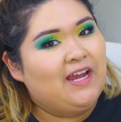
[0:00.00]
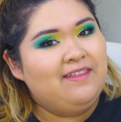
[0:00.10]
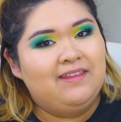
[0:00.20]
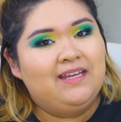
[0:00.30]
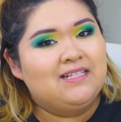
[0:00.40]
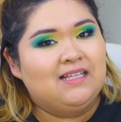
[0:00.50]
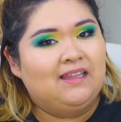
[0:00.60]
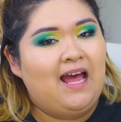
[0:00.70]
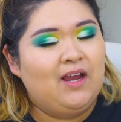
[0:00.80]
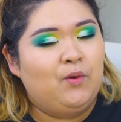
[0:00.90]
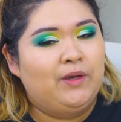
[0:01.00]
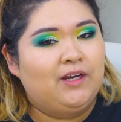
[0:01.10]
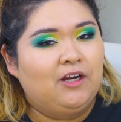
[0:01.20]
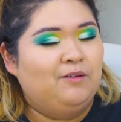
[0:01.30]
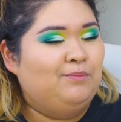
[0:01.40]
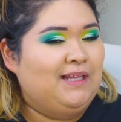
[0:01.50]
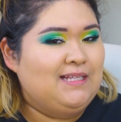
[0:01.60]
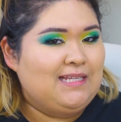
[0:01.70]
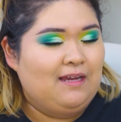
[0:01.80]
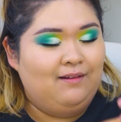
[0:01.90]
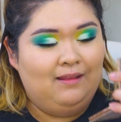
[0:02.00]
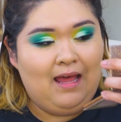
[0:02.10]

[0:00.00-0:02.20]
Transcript: I think it's a lot quicker, blends out a